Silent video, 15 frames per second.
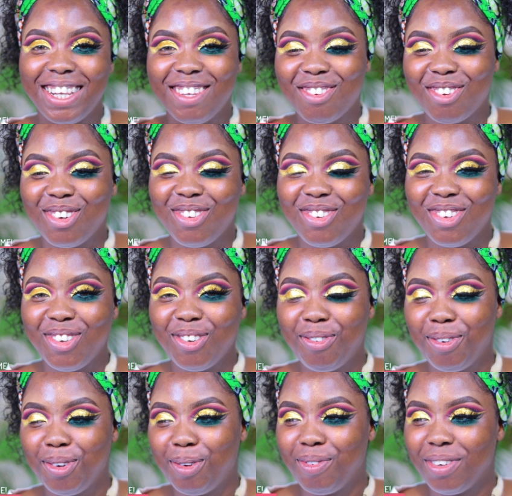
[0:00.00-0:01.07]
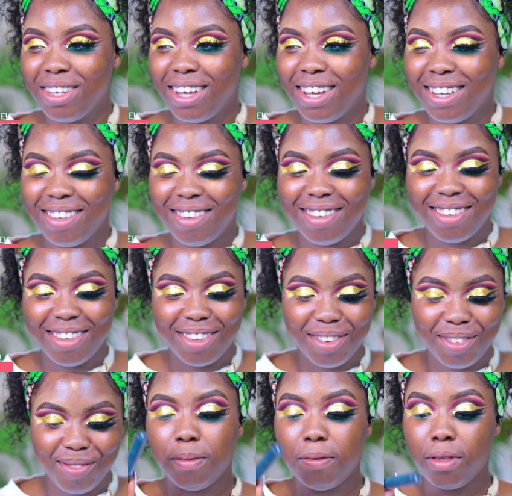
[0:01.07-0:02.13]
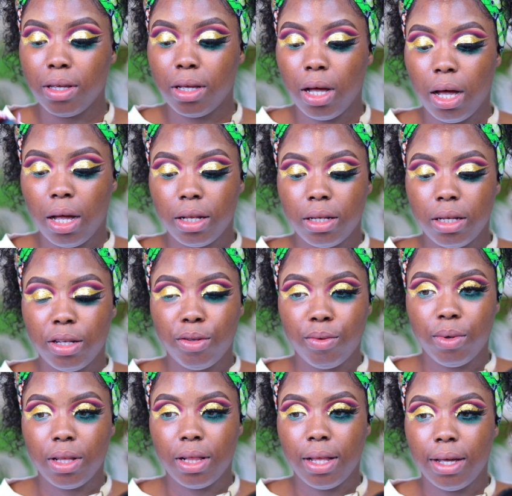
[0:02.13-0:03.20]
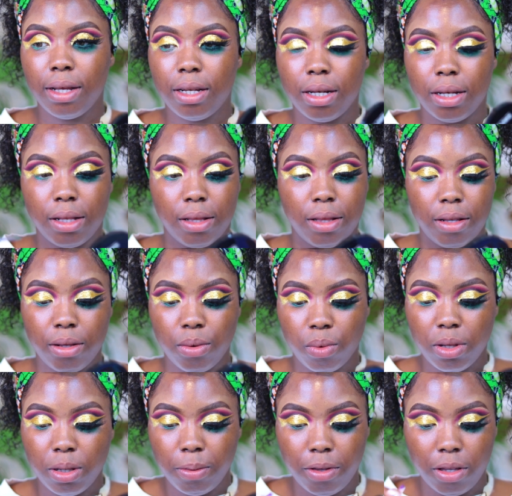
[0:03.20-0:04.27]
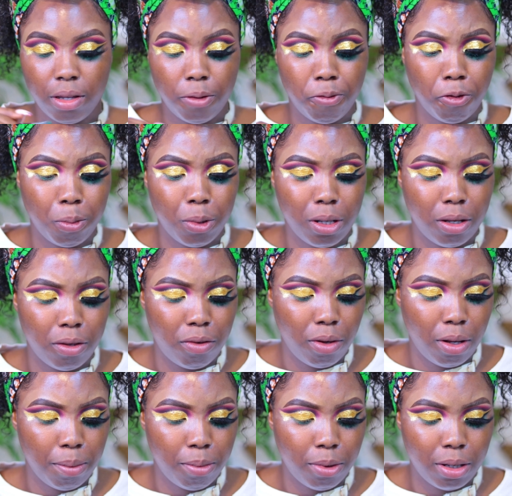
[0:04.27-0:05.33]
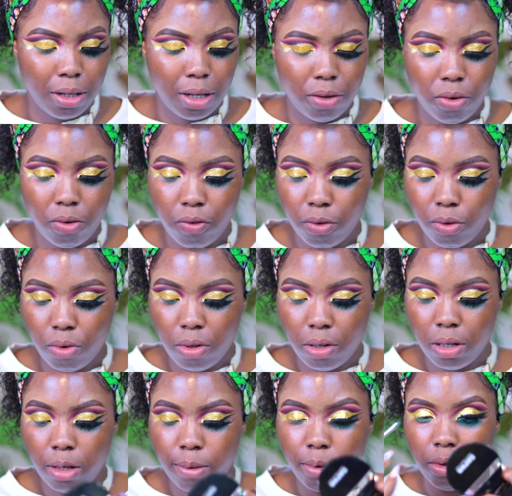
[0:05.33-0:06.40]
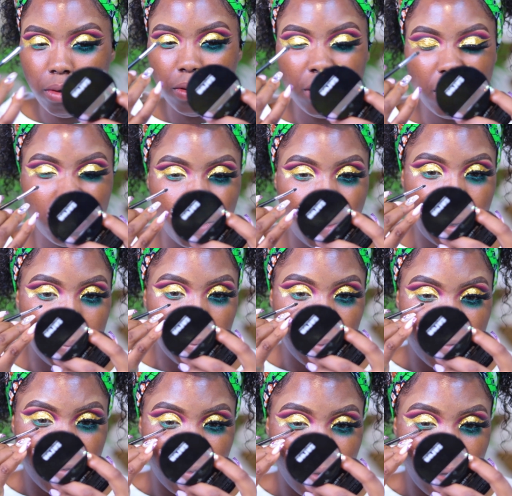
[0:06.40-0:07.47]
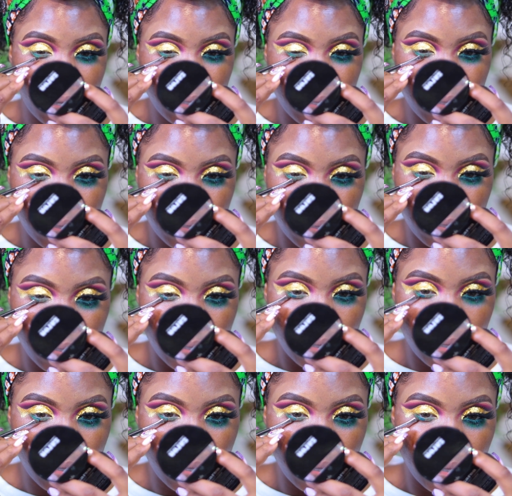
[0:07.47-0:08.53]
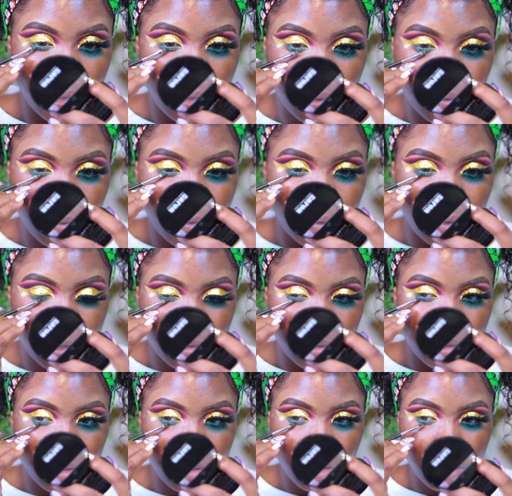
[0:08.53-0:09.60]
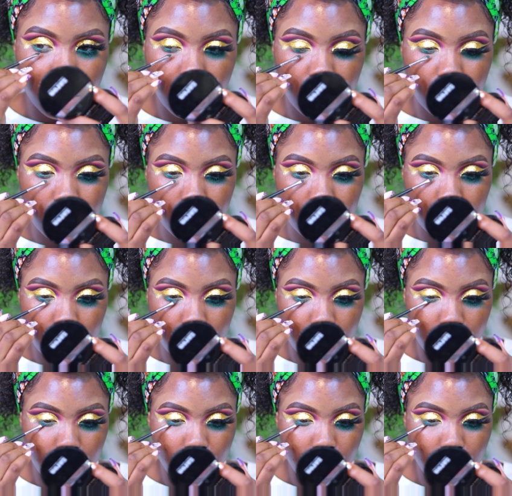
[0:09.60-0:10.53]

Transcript: let's continue filming, guys. Liquid lipstick and a liquid liner. The liquid lipstick is from a Nigerian brand. I don't even know the name because it has wiped off. I've had it for as long as